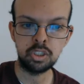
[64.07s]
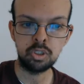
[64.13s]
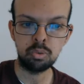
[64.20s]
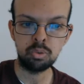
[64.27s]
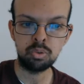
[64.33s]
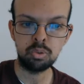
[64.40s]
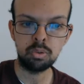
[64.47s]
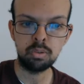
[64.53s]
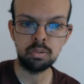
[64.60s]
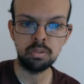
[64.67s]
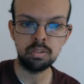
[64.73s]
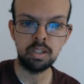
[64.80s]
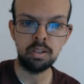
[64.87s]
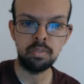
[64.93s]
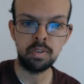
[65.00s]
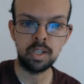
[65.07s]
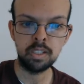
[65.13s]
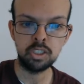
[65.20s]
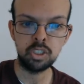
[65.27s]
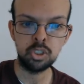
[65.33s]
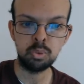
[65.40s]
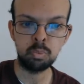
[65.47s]
draw
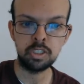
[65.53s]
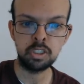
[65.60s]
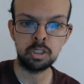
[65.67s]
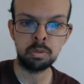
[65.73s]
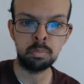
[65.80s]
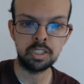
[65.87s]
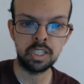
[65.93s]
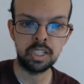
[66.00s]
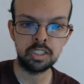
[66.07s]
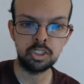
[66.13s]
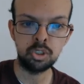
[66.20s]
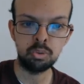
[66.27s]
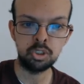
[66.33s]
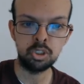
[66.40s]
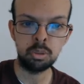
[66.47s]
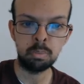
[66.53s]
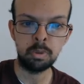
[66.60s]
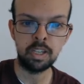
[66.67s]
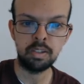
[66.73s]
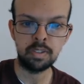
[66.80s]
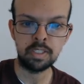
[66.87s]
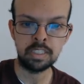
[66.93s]
advantage which can protect your super
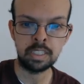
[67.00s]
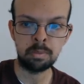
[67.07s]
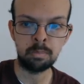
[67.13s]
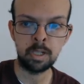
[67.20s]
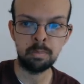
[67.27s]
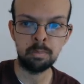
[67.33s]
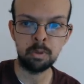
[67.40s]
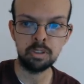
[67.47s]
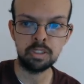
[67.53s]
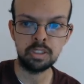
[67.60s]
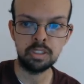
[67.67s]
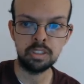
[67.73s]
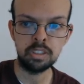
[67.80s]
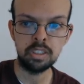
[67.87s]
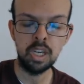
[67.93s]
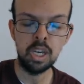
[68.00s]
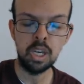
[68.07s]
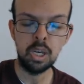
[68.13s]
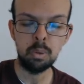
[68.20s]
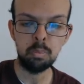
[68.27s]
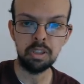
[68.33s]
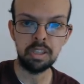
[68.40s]
heavy samurai monsters,
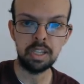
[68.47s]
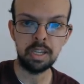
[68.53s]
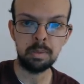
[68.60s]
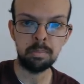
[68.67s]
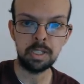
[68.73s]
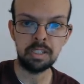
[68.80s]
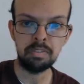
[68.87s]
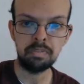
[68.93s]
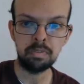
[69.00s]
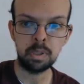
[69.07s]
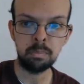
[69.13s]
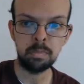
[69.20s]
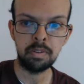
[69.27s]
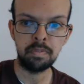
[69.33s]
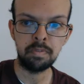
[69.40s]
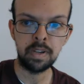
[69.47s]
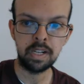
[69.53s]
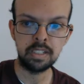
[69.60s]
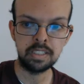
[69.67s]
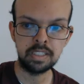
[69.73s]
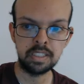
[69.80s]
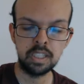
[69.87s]
whether that be from
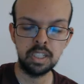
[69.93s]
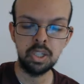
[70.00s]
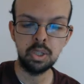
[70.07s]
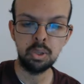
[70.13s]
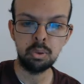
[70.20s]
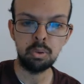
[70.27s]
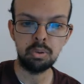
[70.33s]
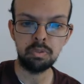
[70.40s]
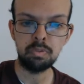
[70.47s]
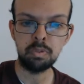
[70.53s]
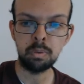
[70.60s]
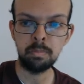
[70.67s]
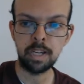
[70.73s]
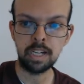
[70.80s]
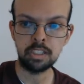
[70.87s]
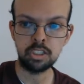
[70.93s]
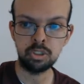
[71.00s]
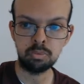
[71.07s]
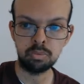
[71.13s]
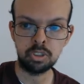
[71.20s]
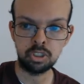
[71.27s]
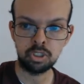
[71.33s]
effects or from actual
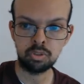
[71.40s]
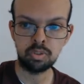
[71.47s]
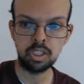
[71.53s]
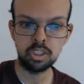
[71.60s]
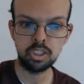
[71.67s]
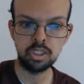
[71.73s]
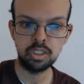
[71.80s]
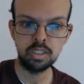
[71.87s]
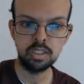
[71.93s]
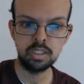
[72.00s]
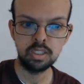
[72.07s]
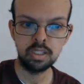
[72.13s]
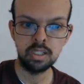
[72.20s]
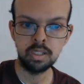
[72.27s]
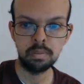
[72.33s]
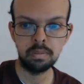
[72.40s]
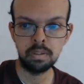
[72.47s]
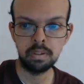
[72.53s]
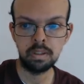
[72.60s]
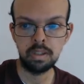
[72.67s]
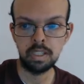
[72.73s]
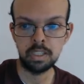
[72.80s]
destruction,
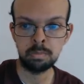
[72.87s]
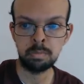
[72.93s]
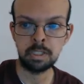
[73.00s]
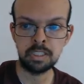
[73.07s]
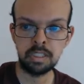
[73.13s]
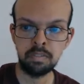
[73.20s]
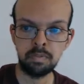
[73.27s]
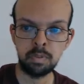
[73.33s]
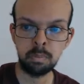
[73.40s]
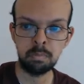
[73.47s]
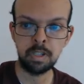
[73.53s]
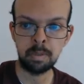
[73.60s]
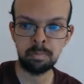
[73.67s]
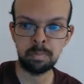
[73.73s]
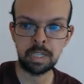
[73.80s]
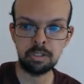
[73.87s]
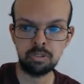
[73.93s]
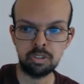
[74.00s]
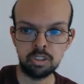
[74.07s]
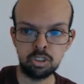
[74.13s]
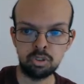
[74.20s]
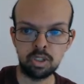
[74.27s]
especially from like battle
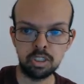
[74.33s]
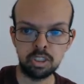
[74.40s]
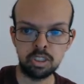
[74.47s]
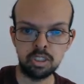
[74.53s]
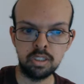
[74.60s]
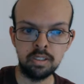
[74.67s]
destruction.